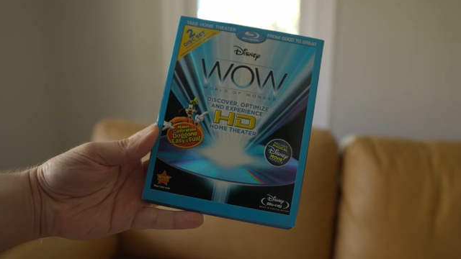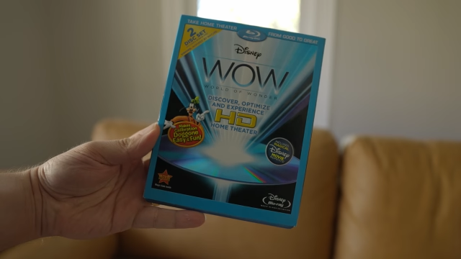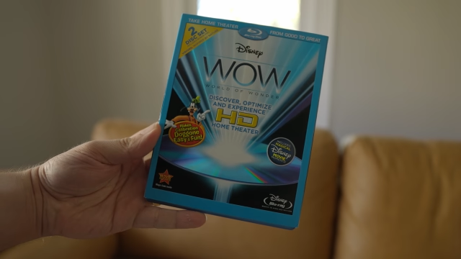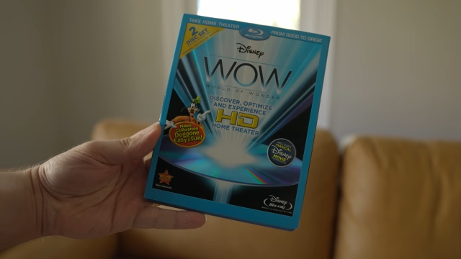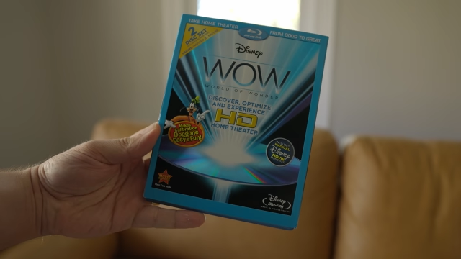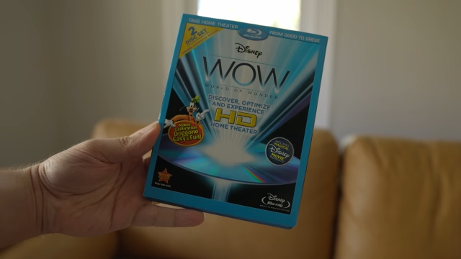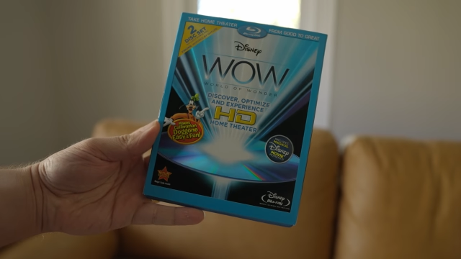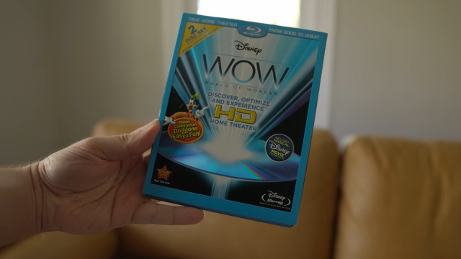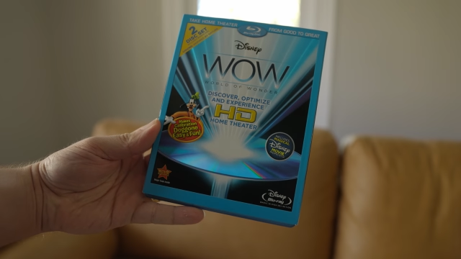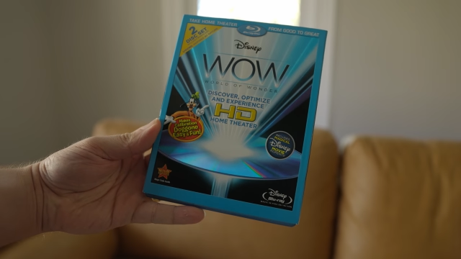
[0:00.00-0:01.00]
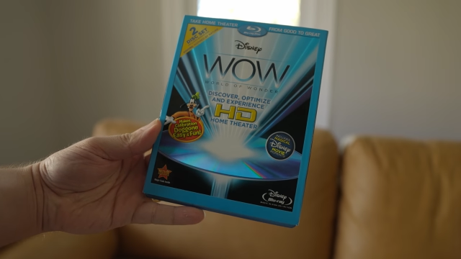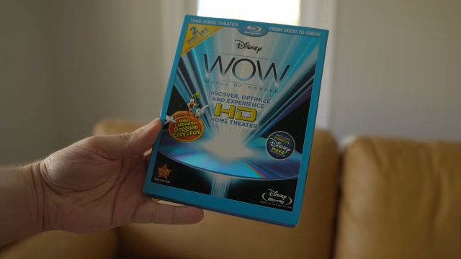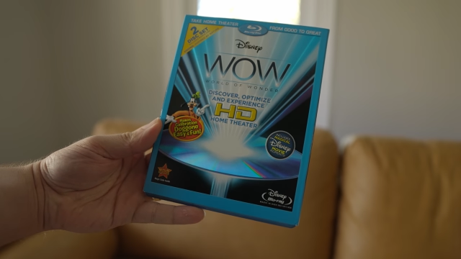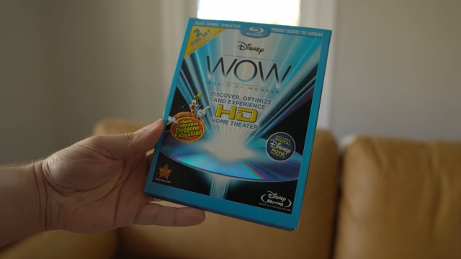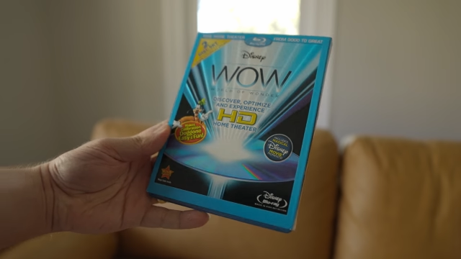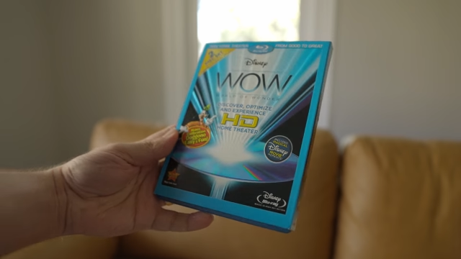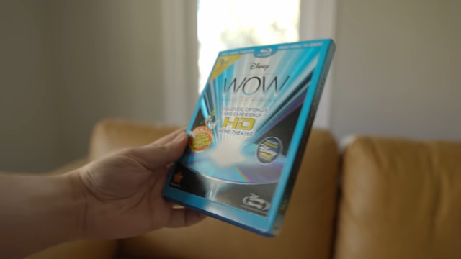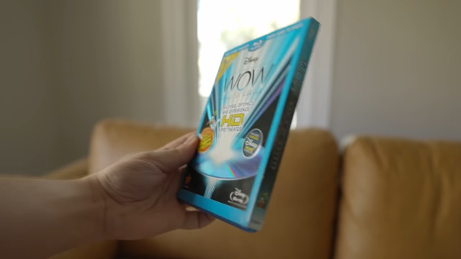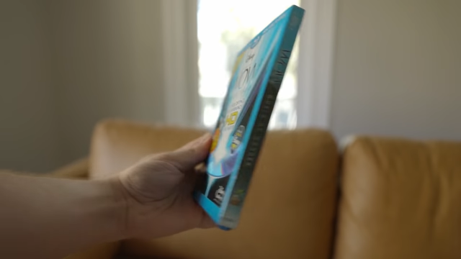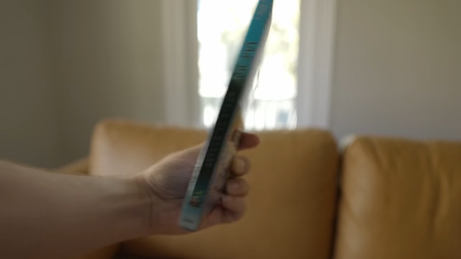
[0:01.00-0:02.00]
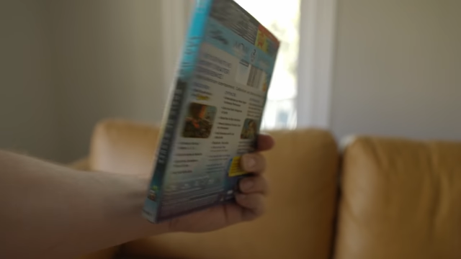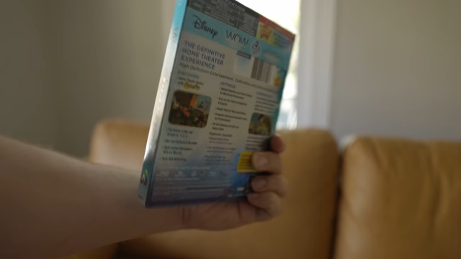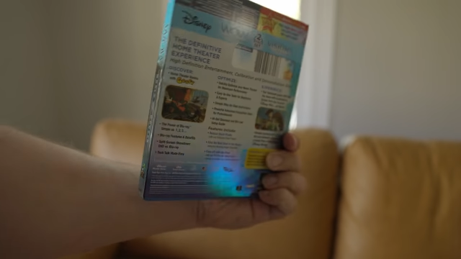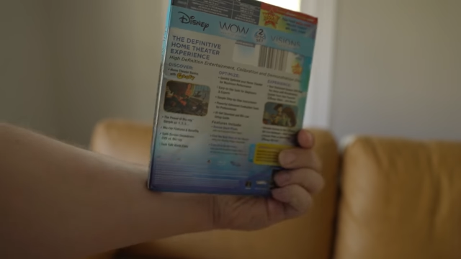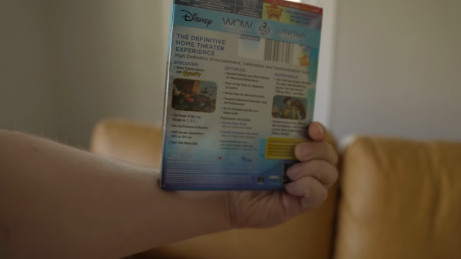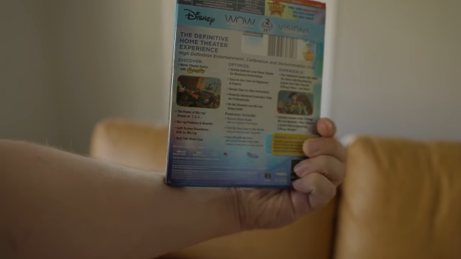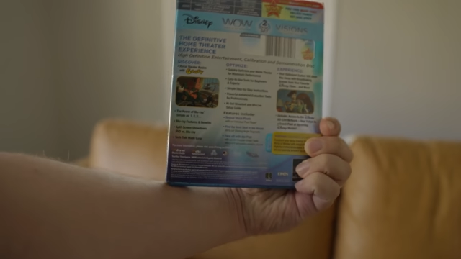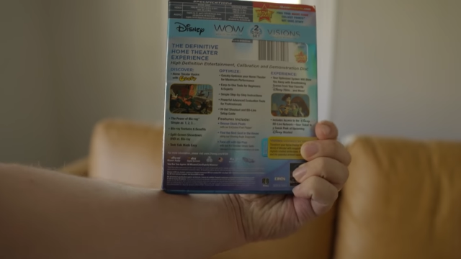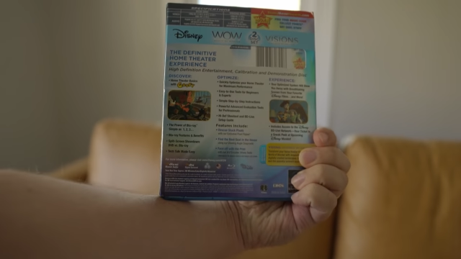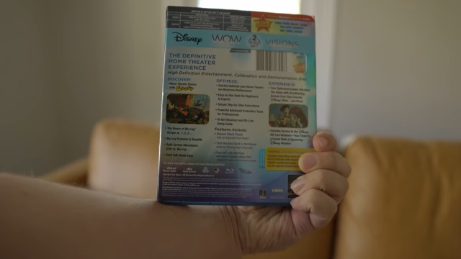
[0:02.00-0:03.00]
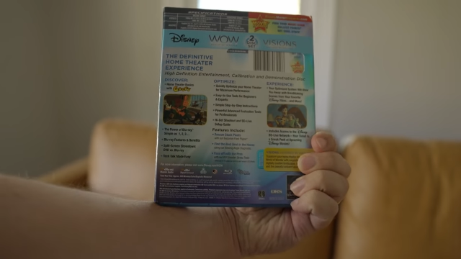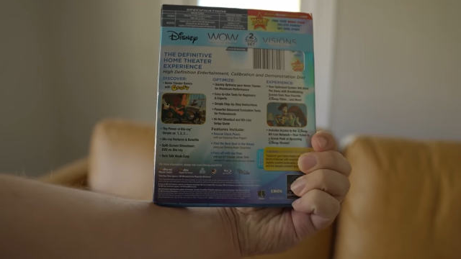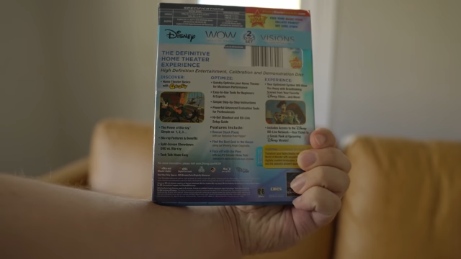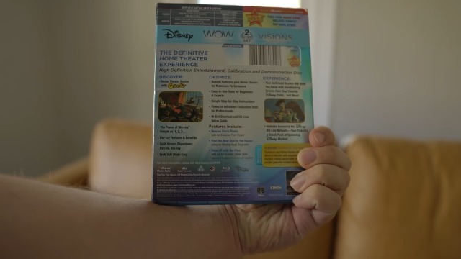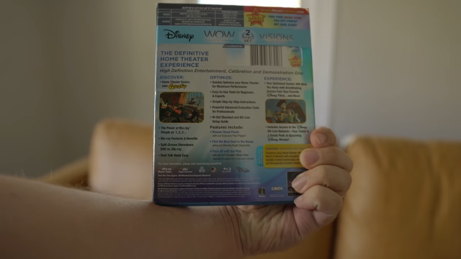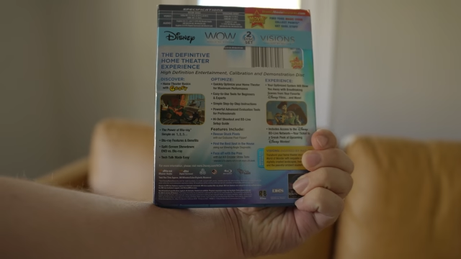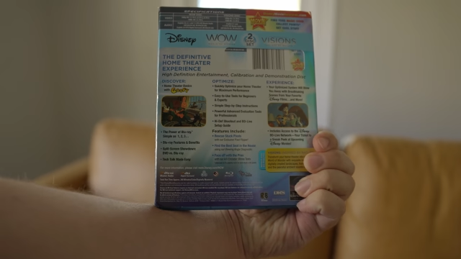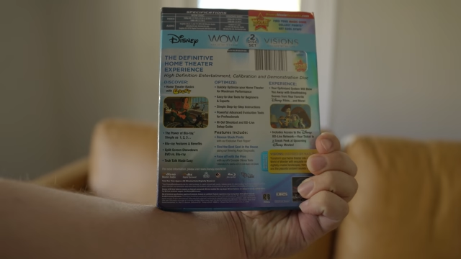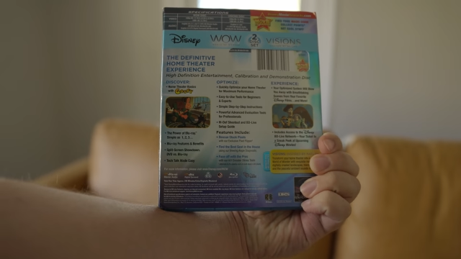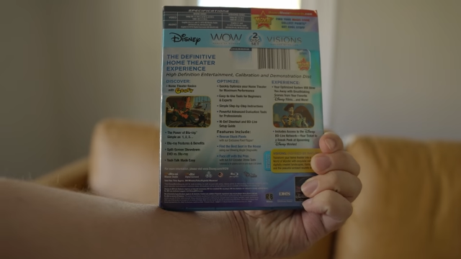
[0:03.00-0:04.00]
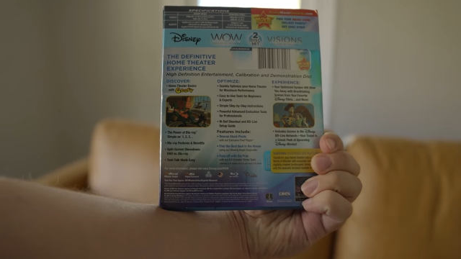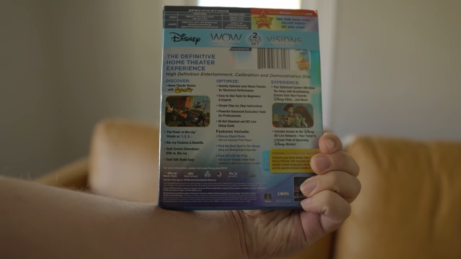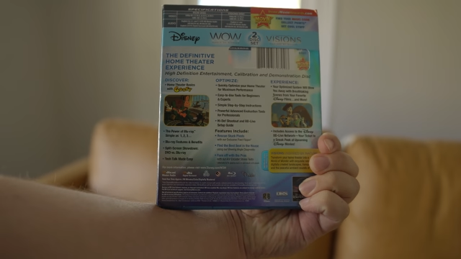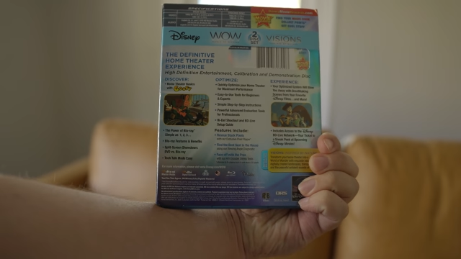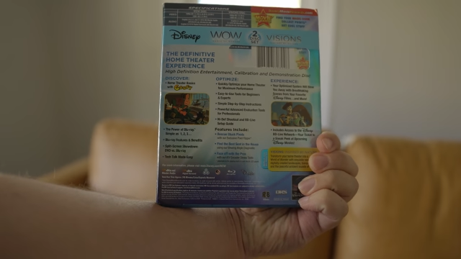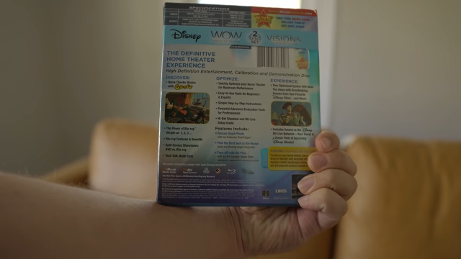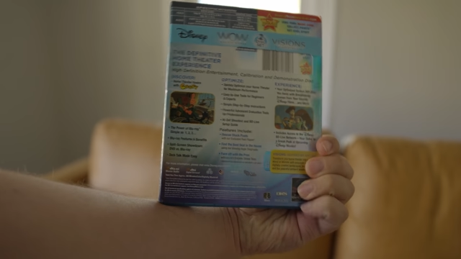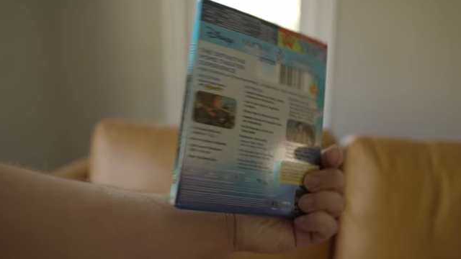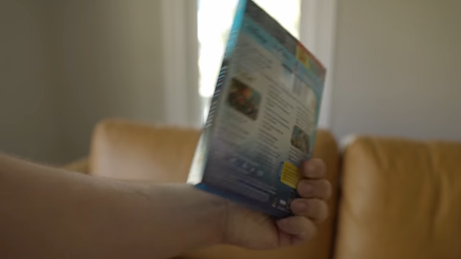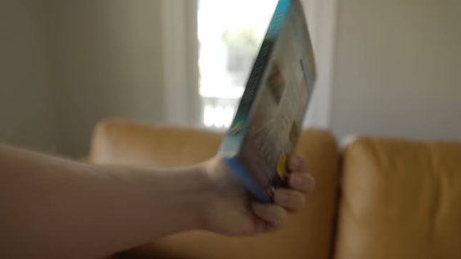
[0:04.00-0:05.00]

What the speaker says: (no speaker visible)